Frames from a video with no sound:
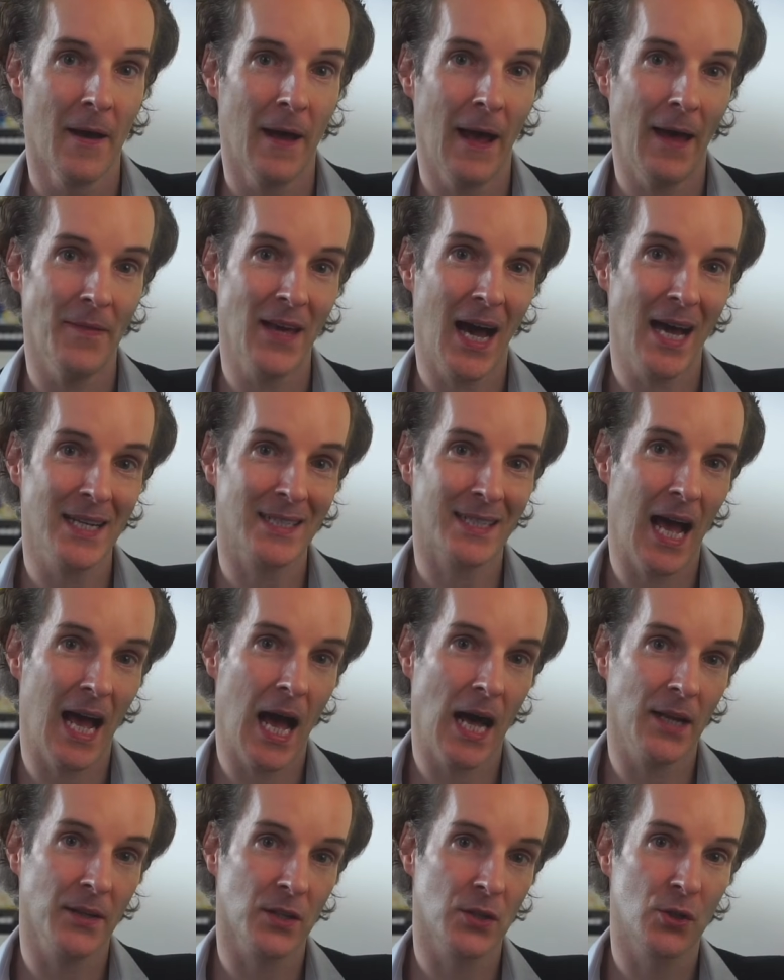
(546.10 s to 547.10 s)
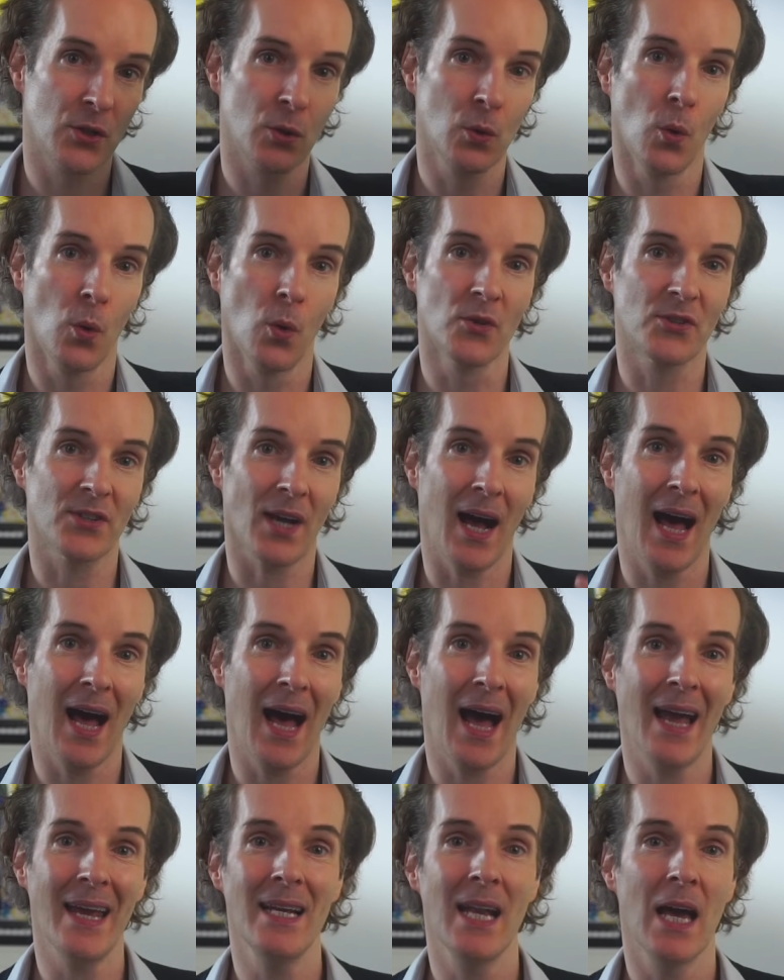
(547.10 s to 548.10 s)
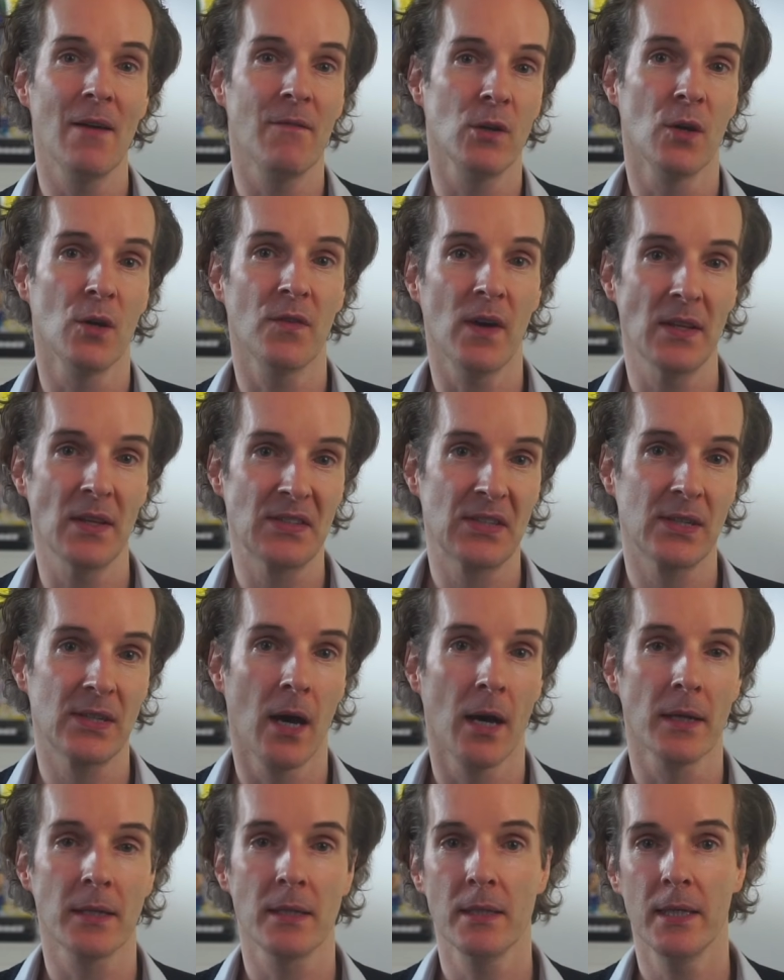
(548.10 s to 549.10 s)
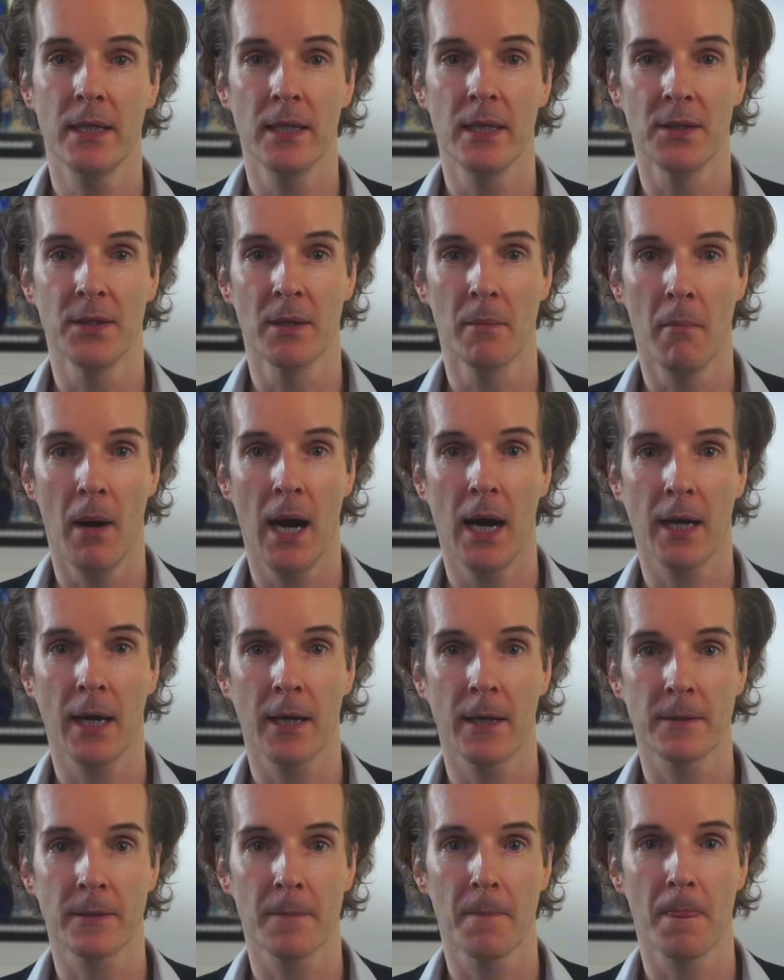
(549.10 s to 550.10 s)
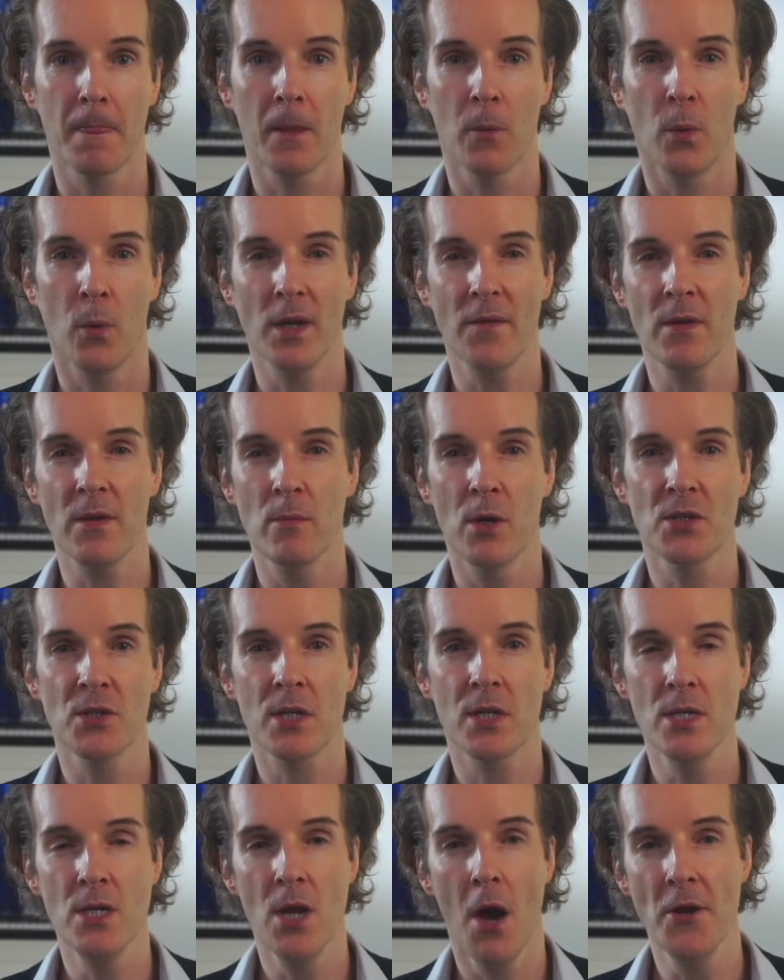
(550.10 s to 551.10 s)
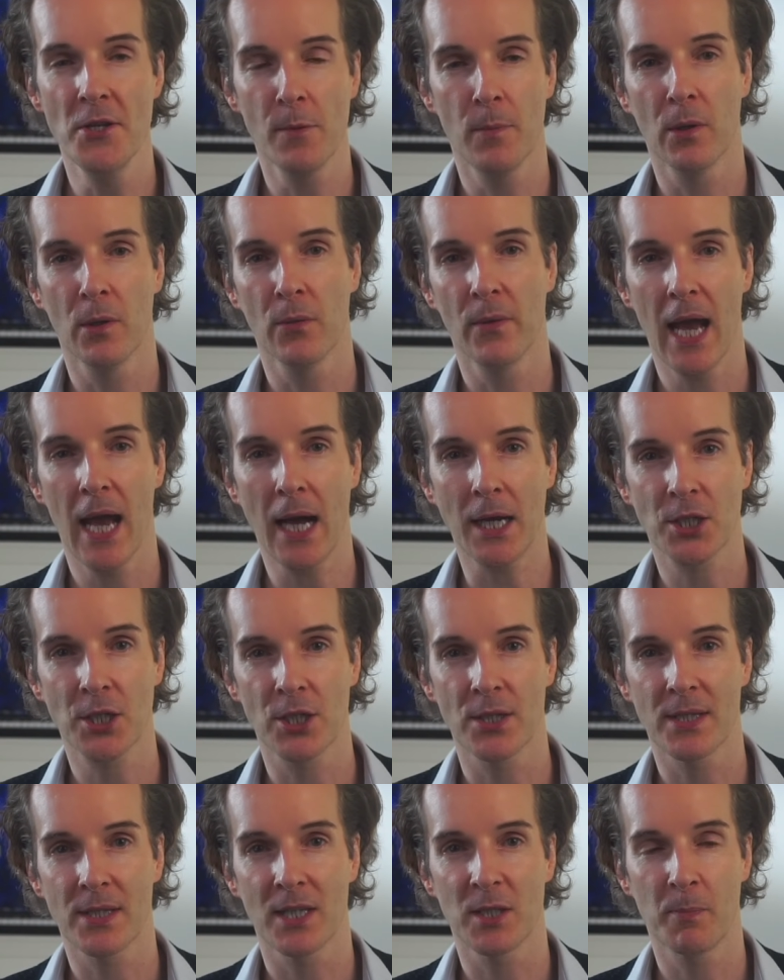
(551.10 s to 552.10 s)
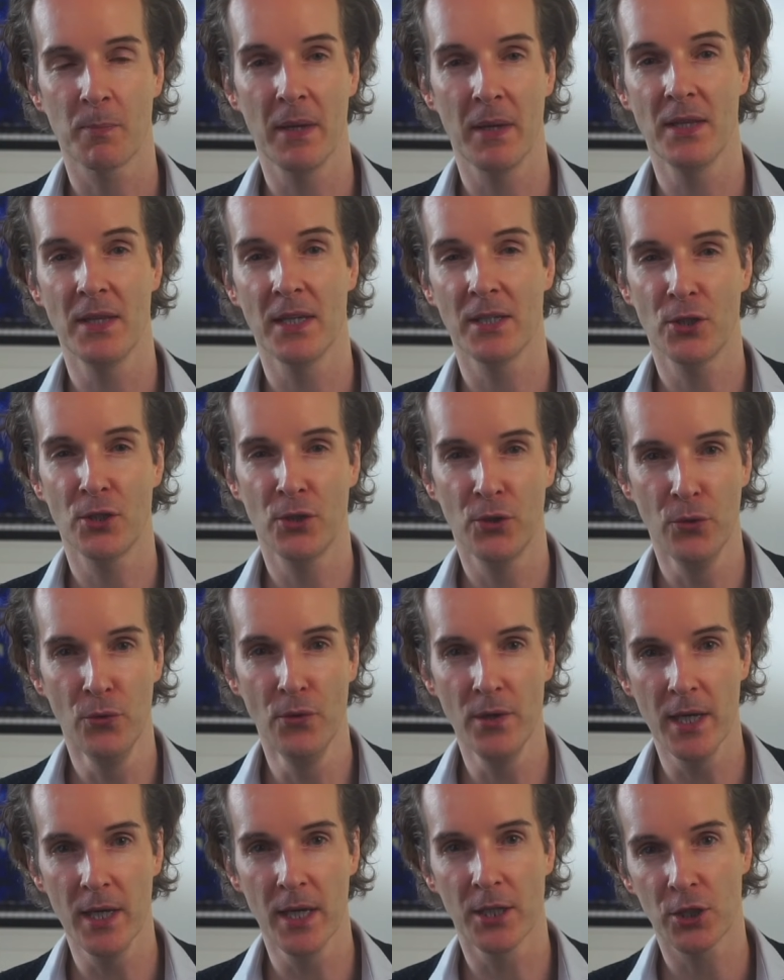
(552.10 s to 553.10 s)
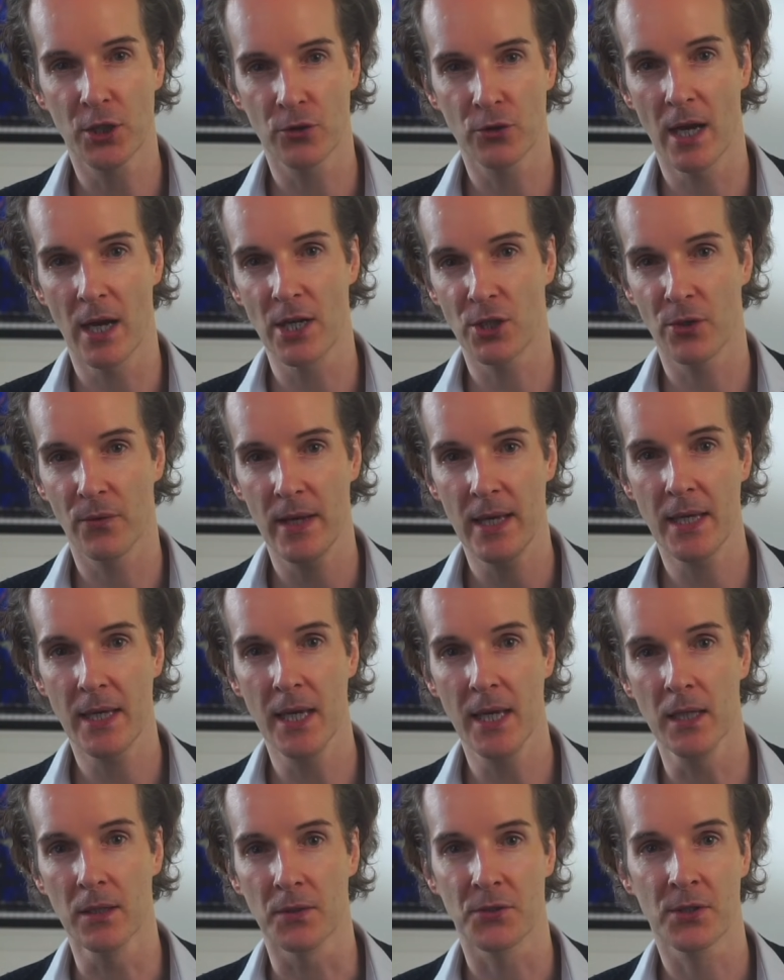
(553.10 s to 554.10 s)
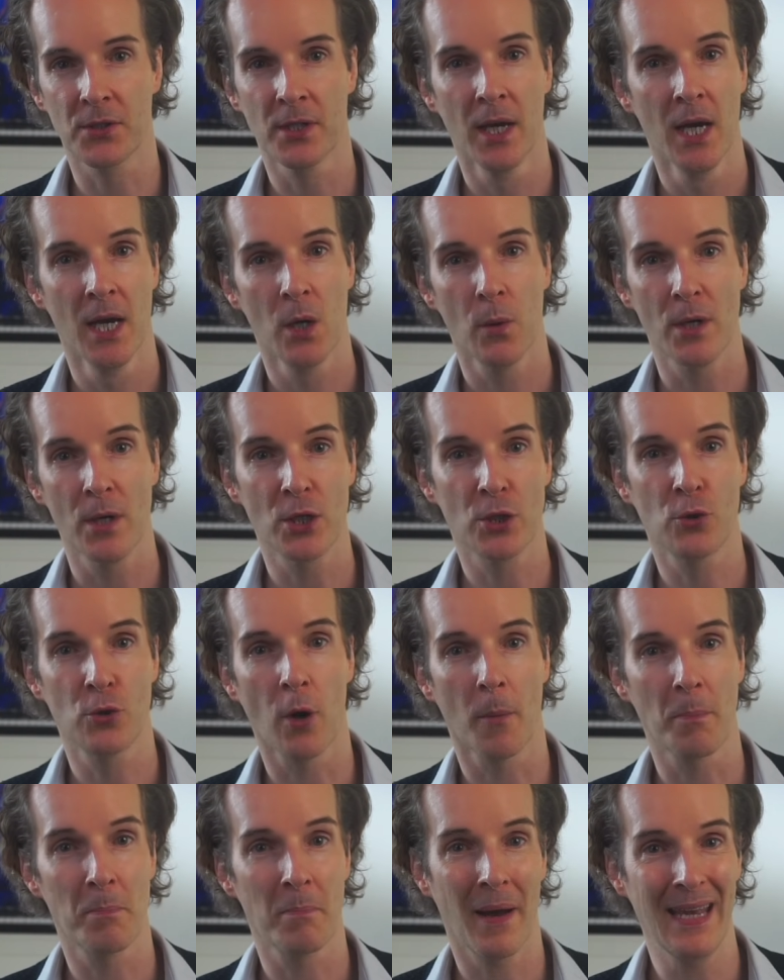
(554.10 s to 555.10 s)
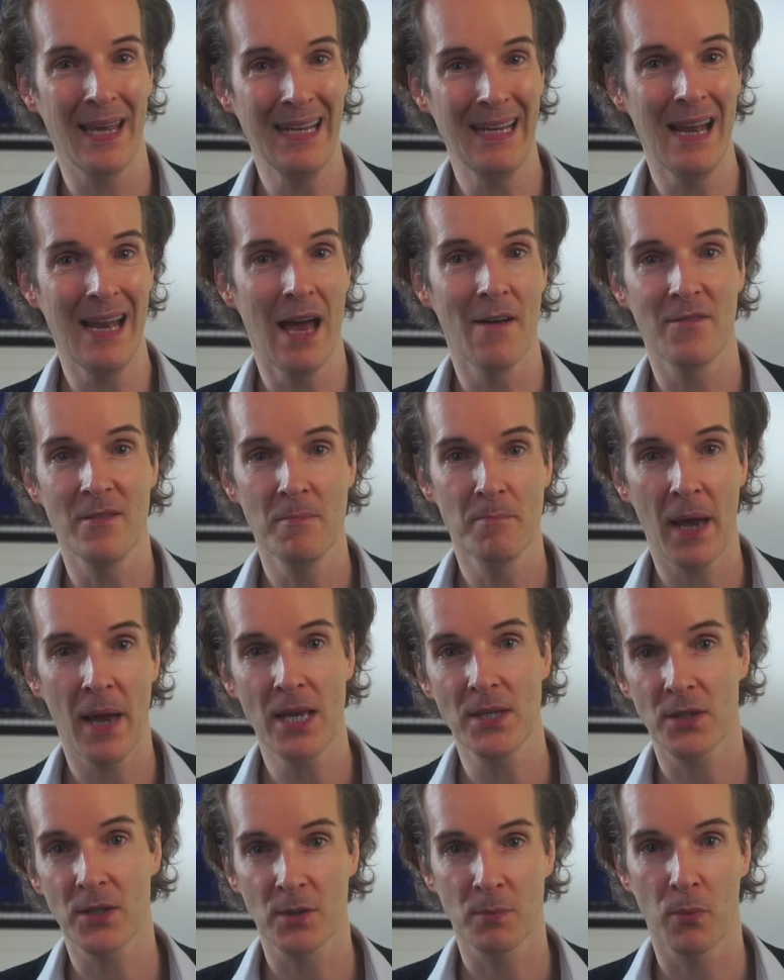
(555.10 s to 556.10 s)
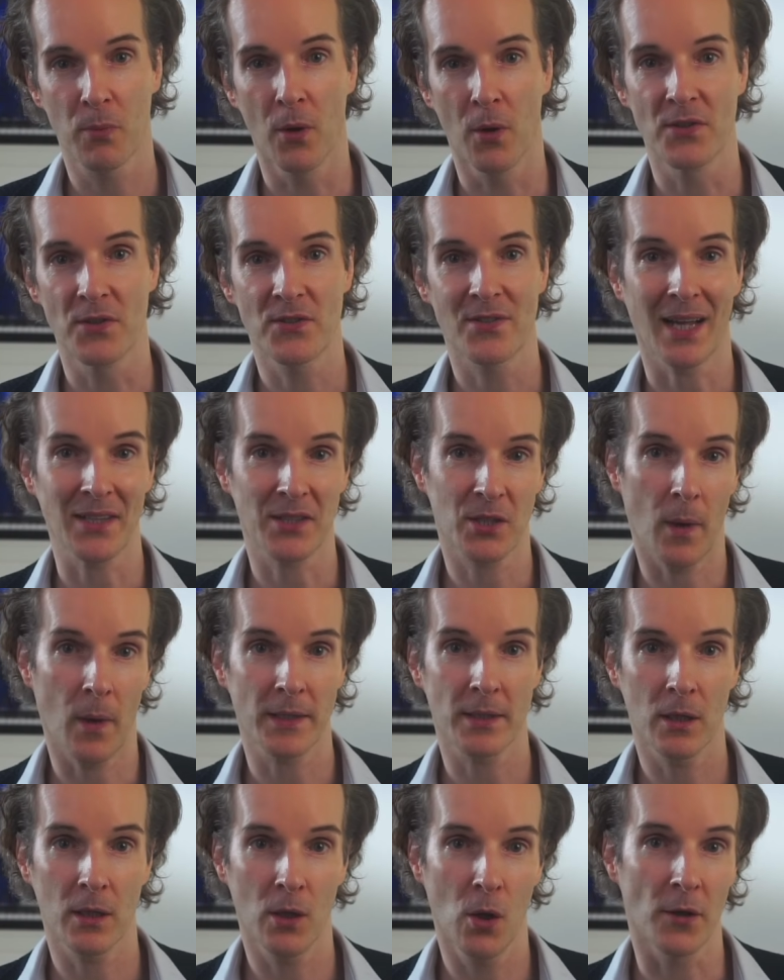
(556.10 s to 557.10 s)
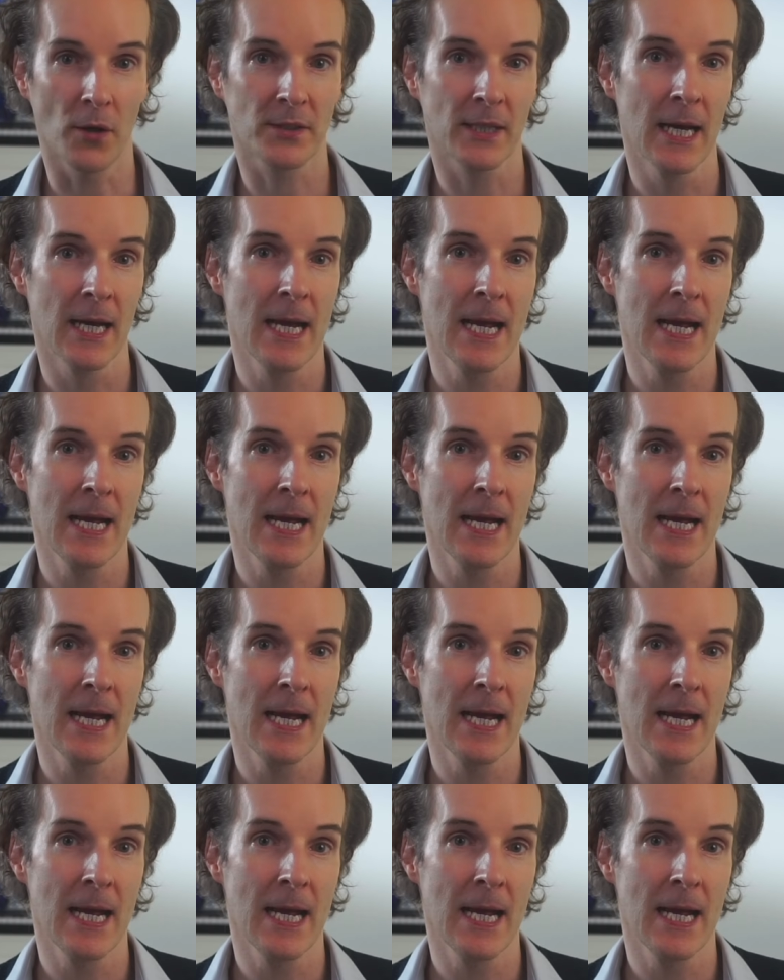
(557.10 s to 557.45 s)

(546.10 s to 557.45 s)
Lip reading: And that underscores a high level of uncertainty in the market. One of the most notable reactions has been the two-year Treasury yields, which dropped by 11 basis points. That's quite a lot.